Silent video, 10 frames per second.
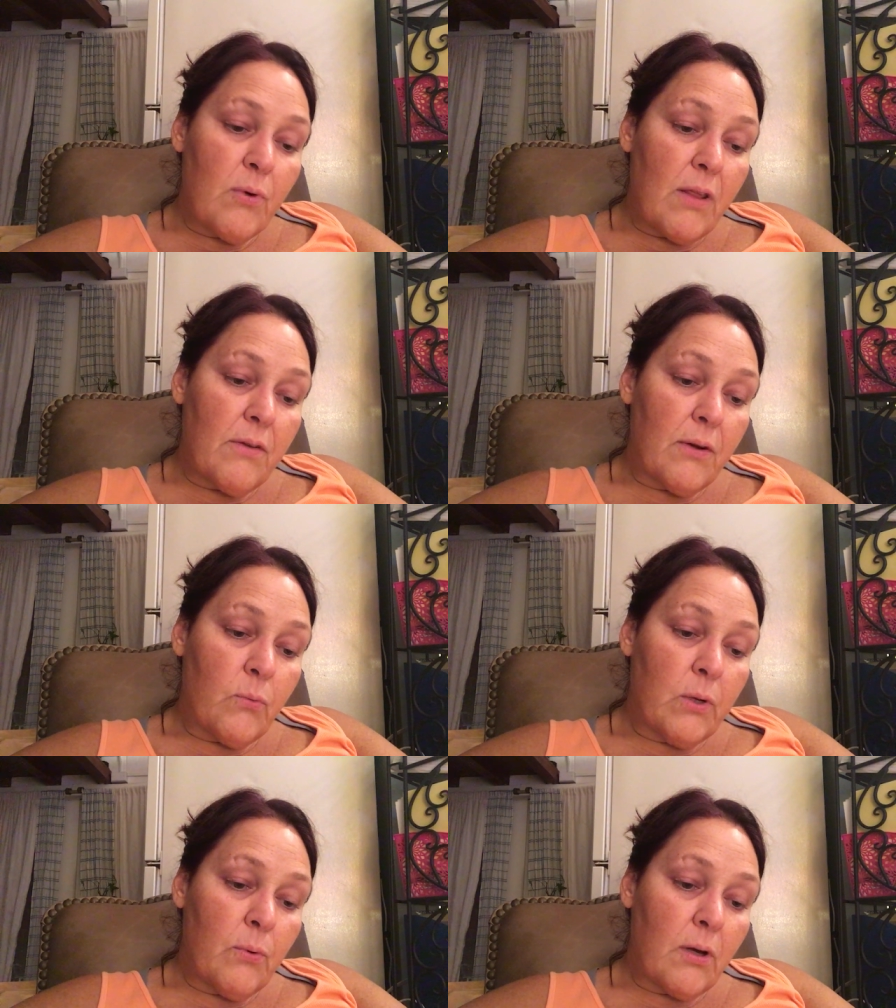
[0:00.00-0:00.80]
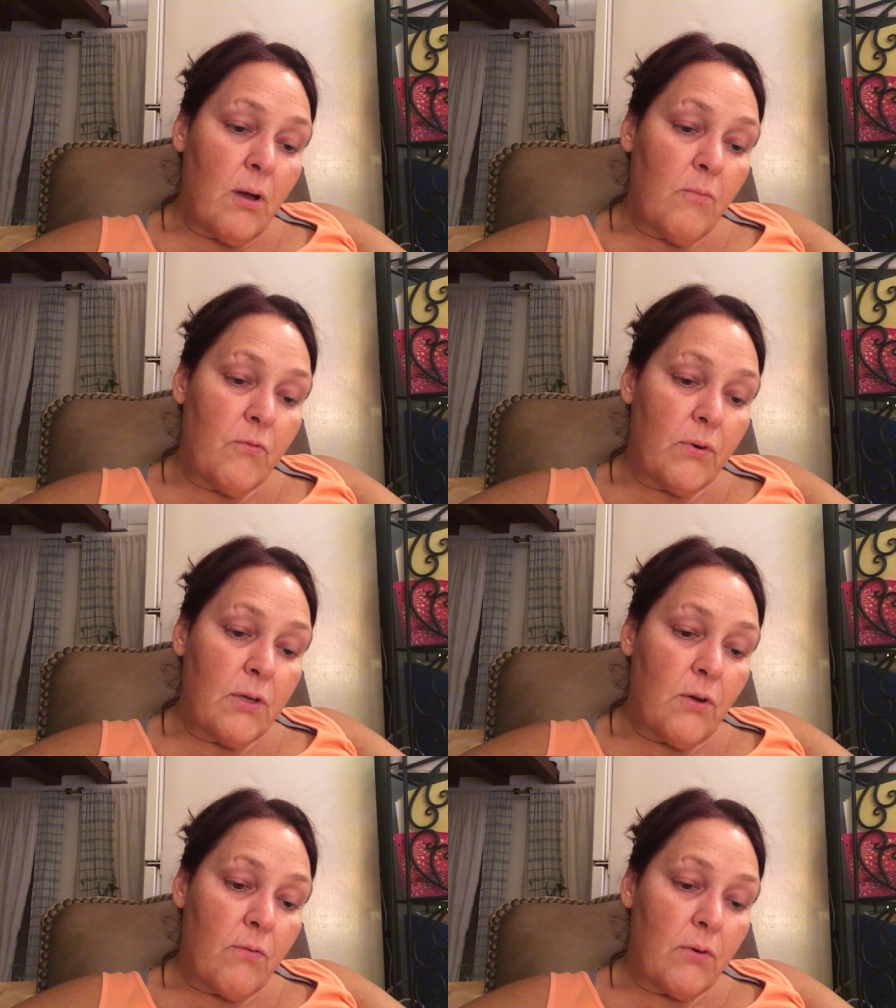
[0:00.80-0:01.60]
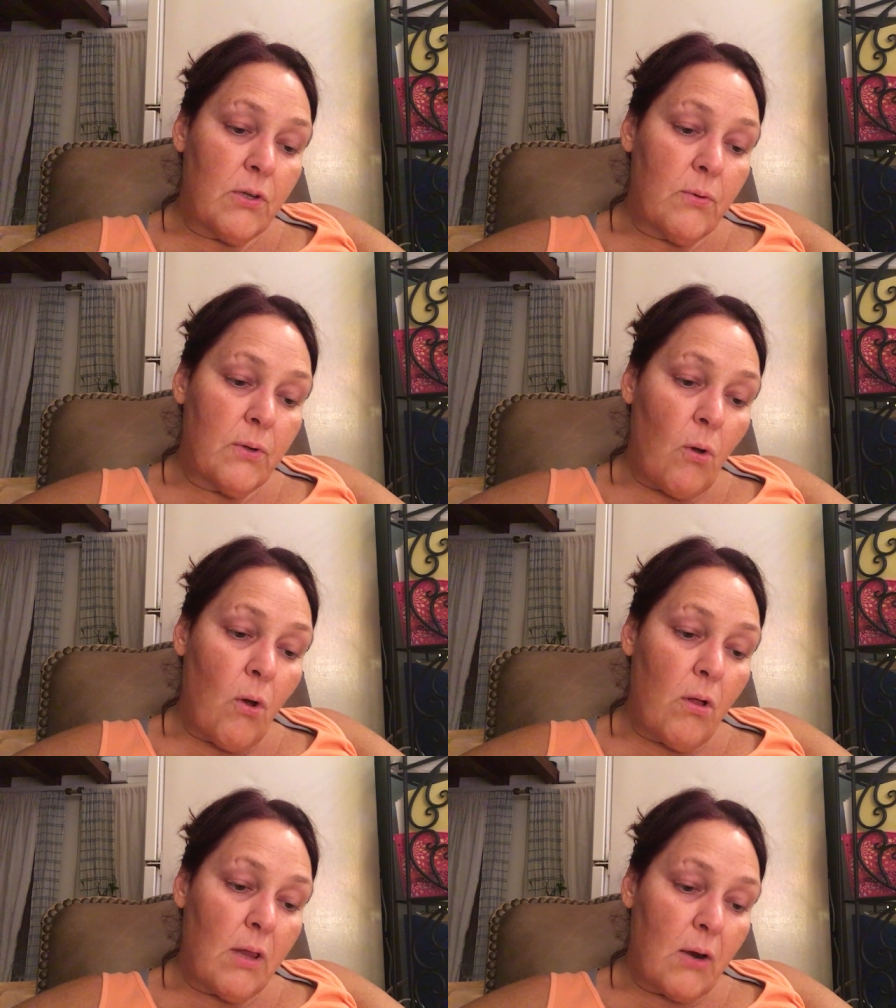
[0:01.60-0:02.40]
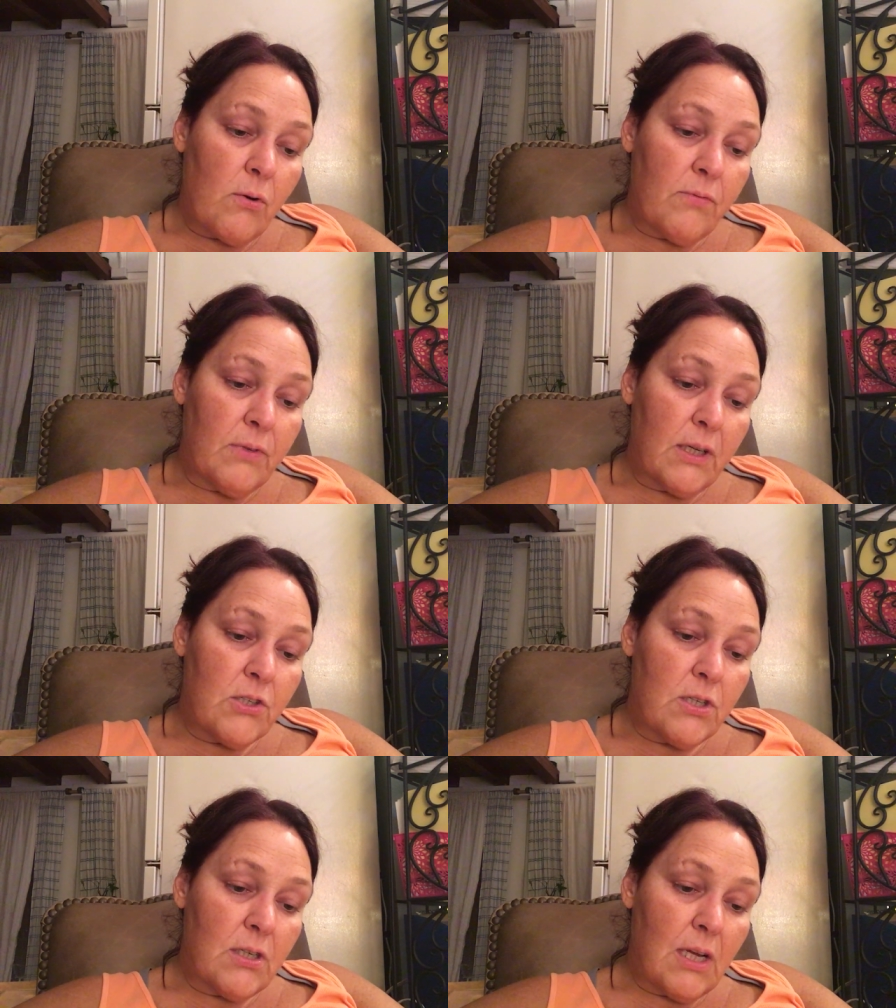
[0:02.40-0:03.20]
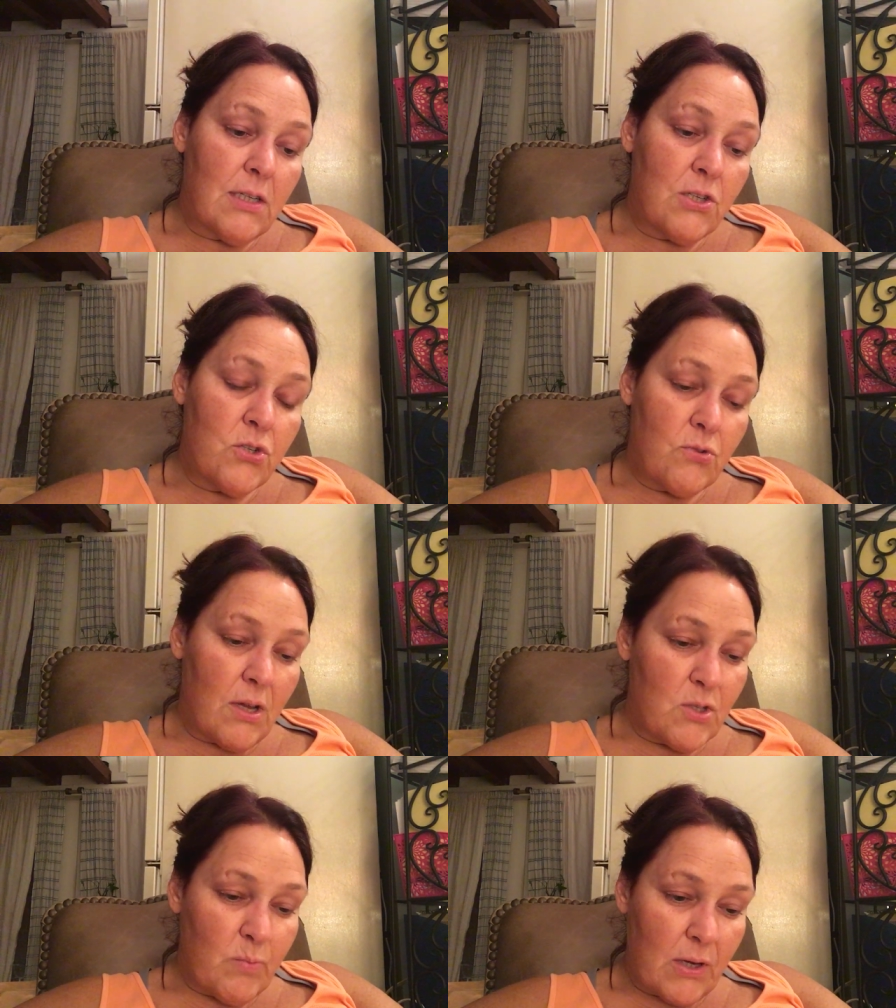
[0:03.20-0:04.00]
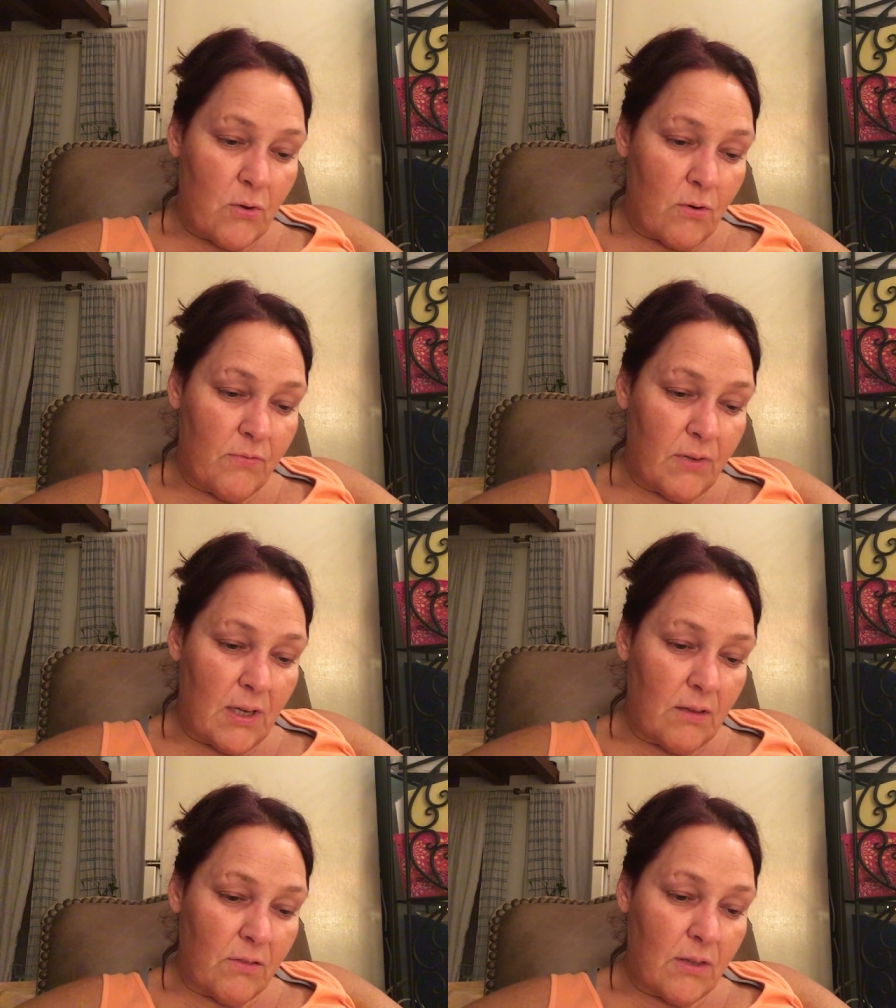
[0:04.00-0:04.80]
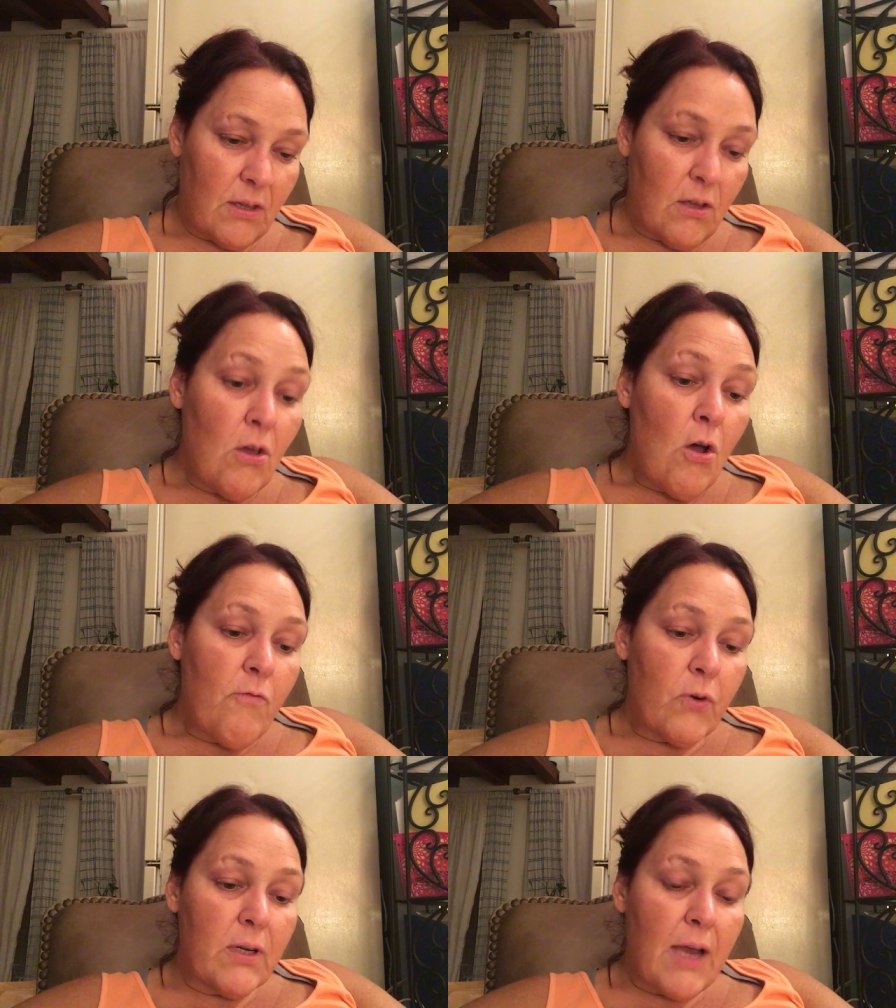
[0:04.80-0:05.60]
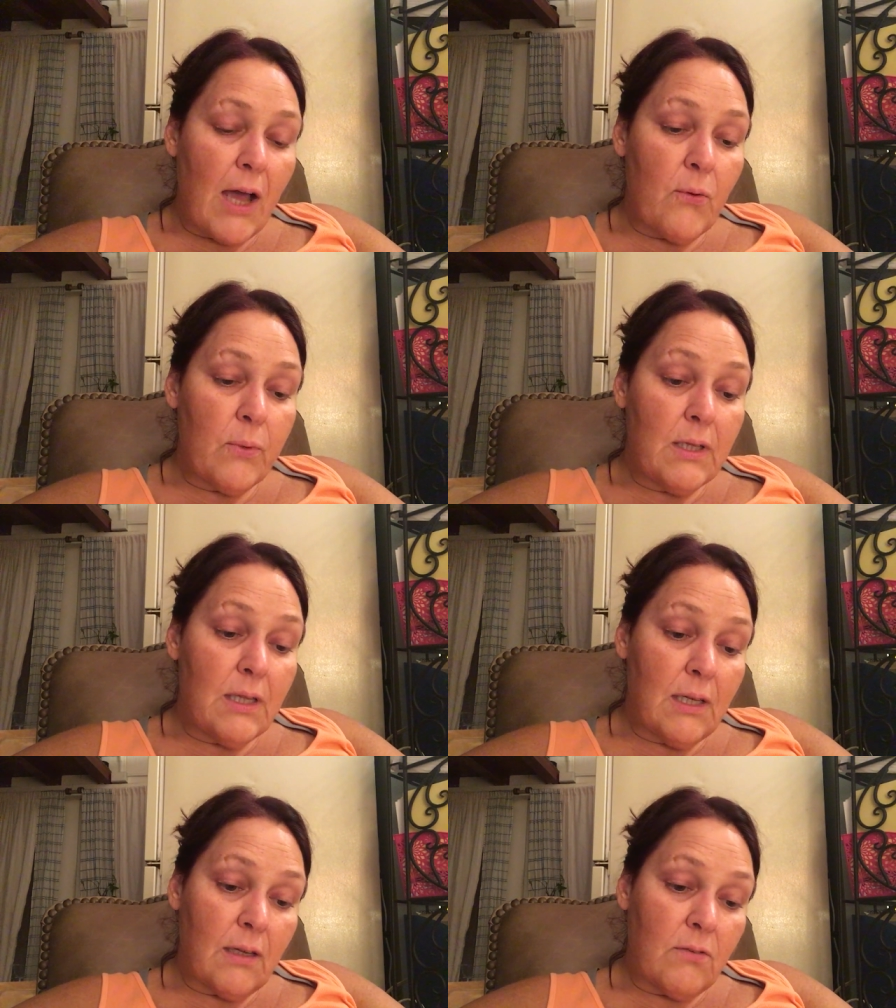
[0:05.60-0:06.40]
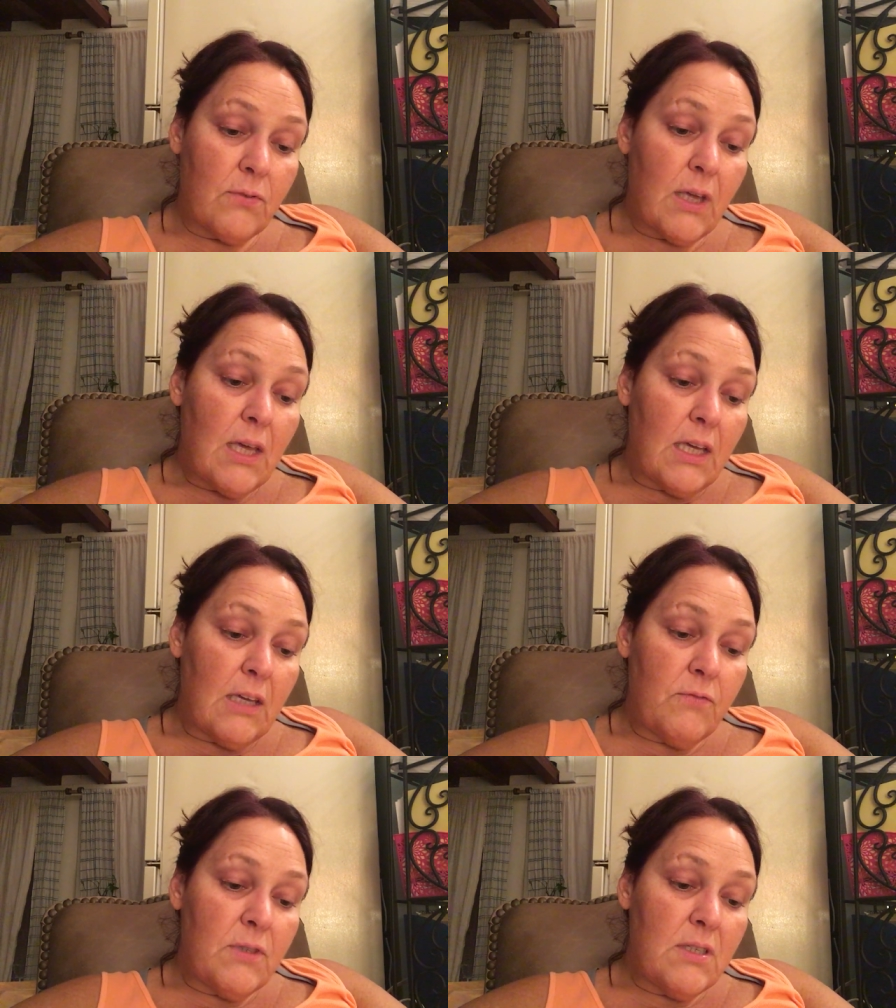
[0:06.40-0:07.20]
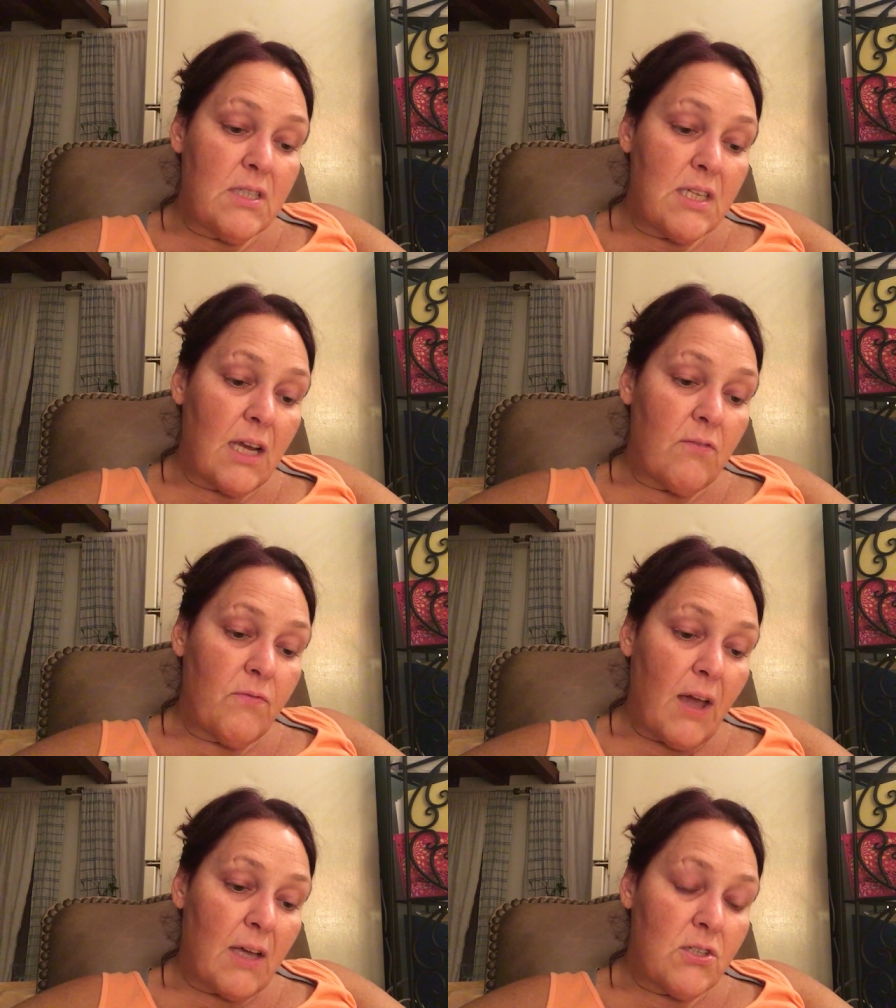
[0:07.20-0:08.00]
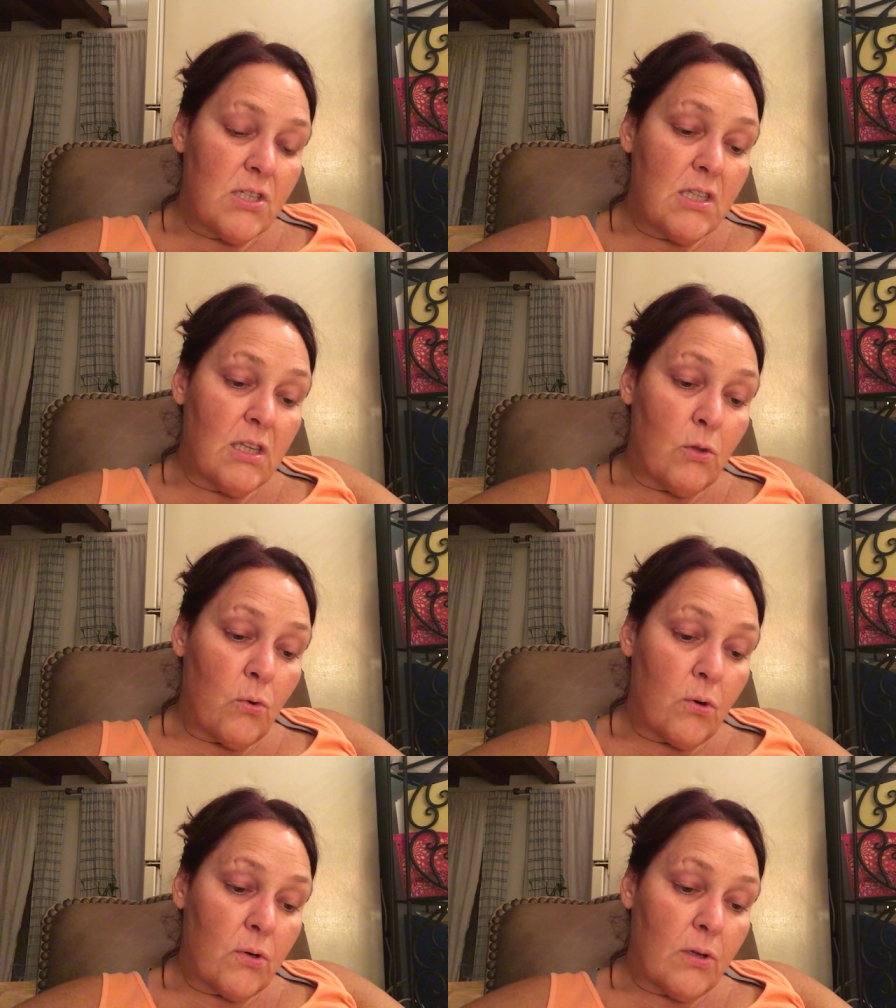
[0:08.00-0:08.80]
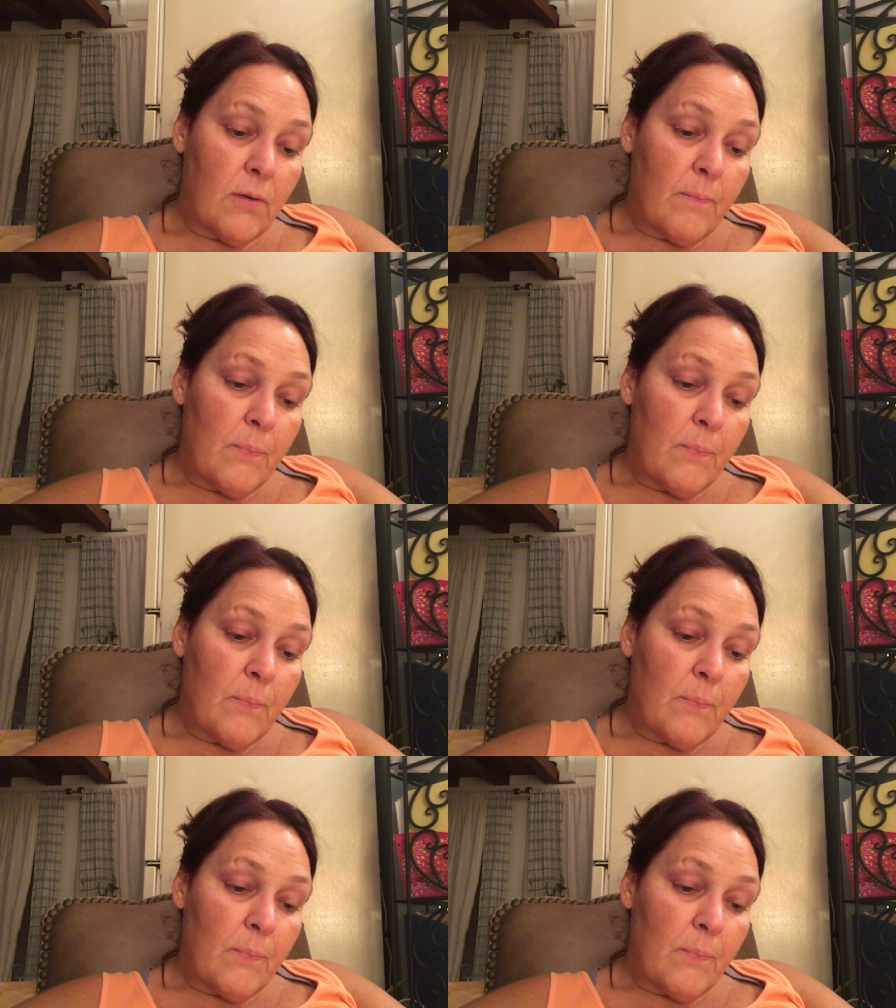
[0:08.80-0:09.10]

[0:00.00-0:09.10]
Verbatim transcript: brethren, we were comforted over you in all our affliction and distress by your faith. For now we live, if ye stand fast in the Lord.